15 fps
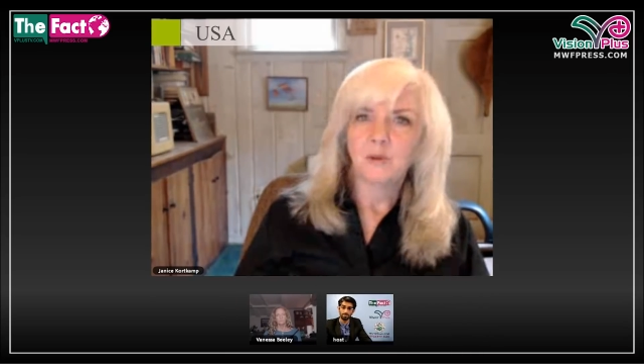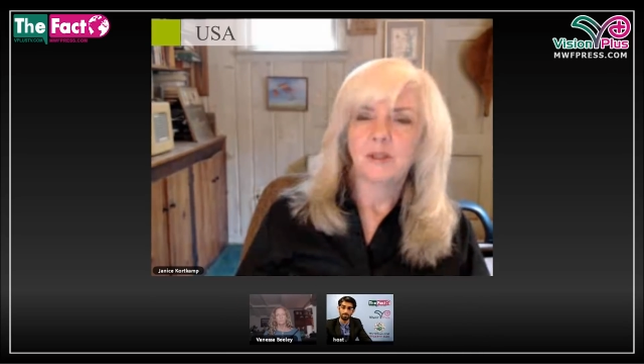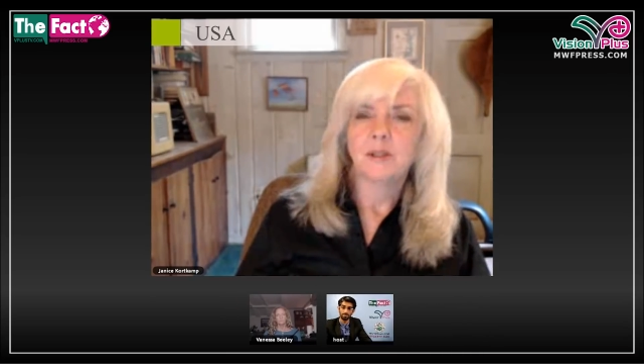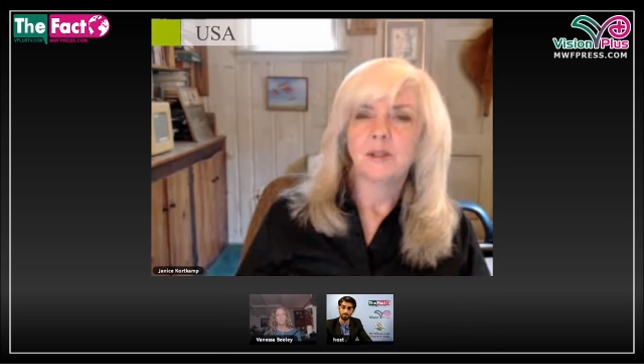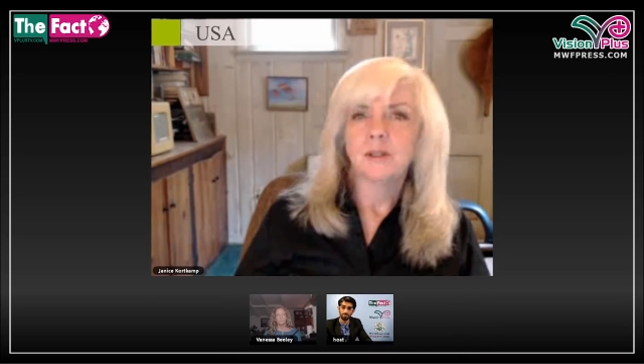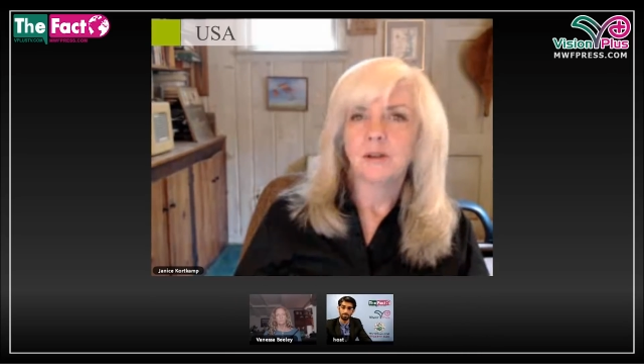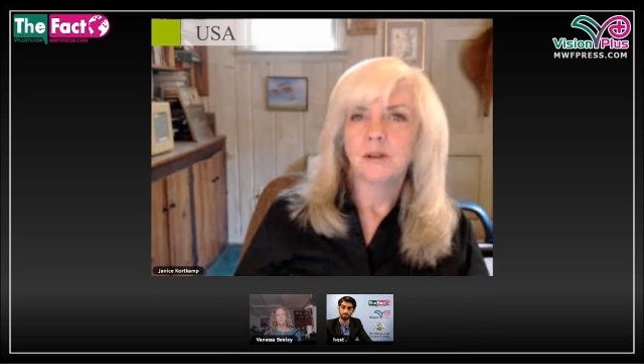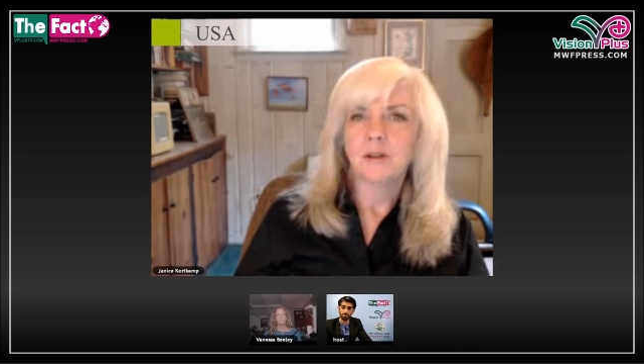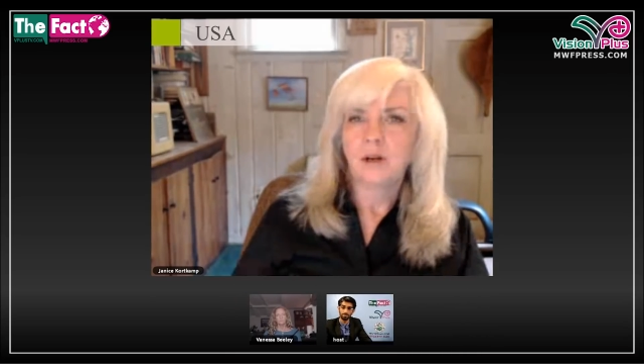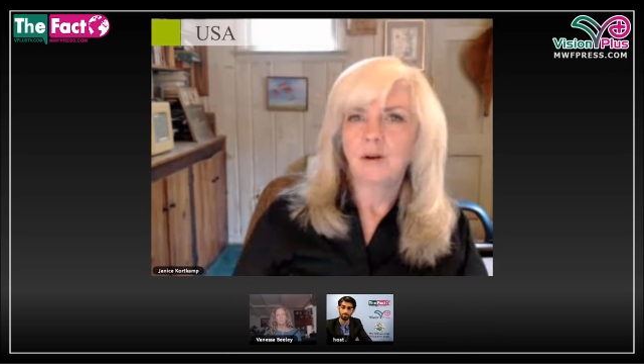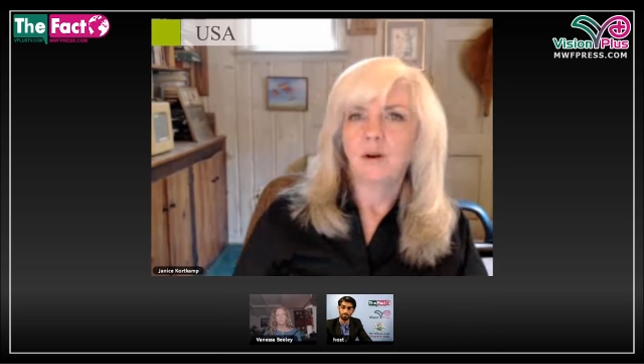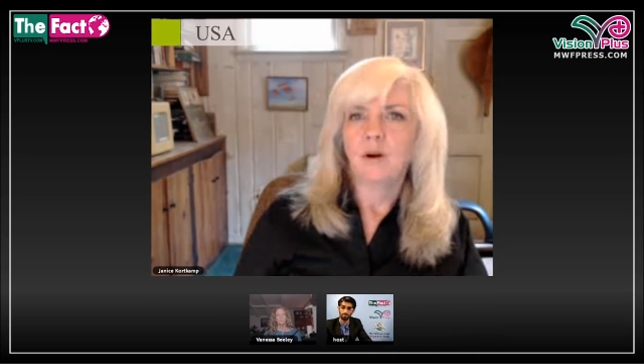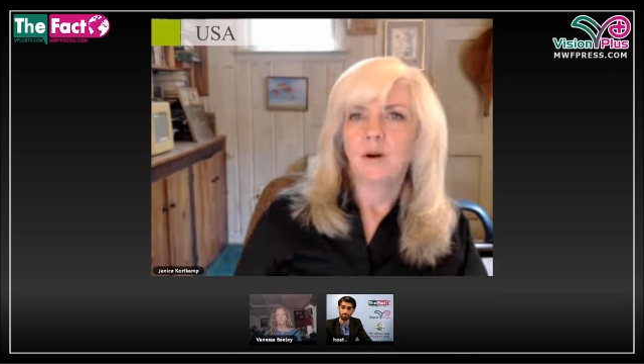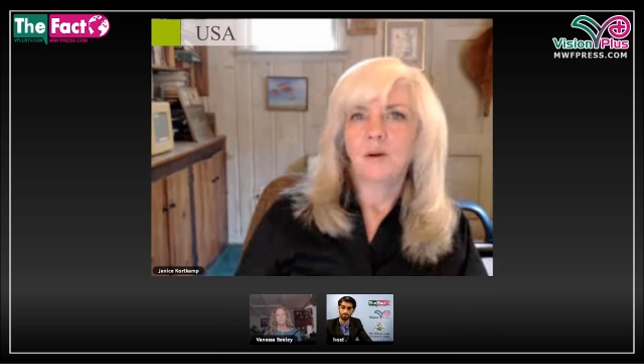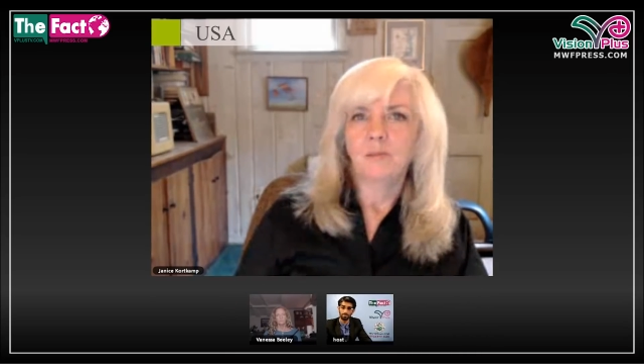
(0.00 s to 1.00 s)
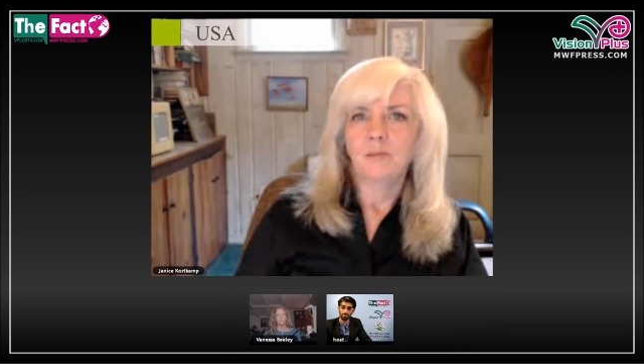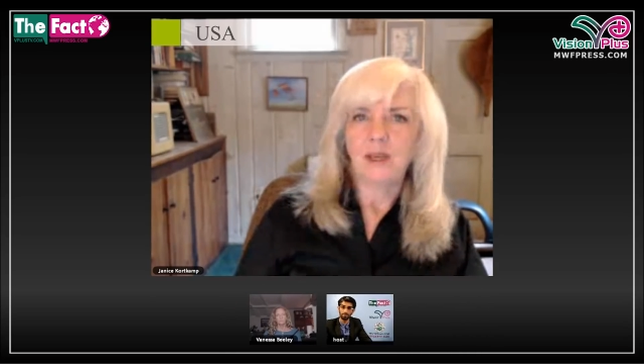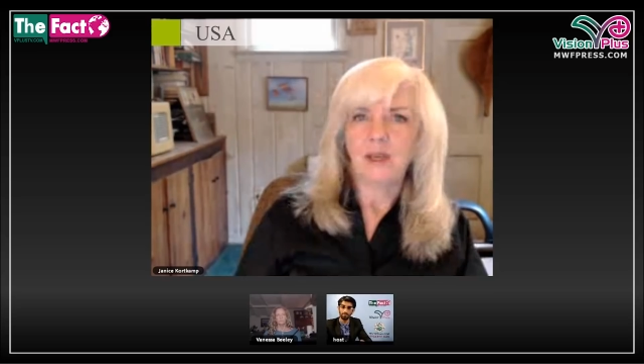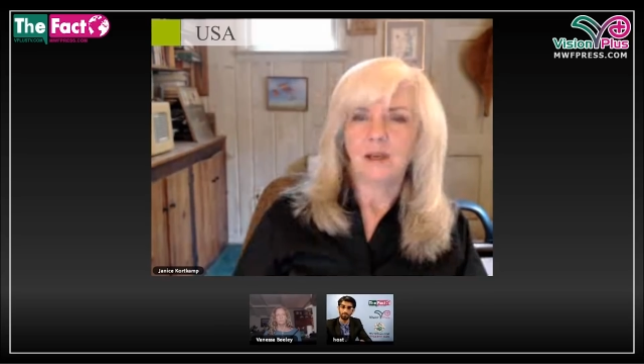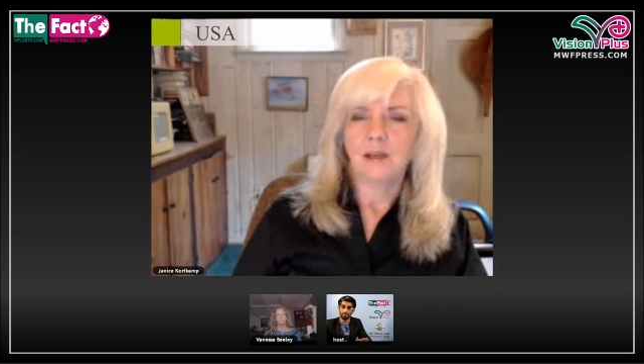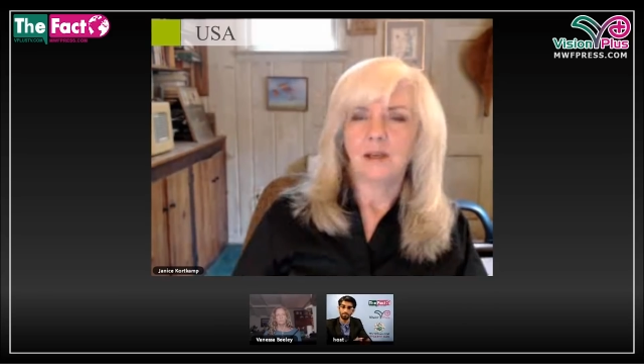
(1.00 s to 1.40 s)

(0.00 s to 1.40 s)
with the Syrian army,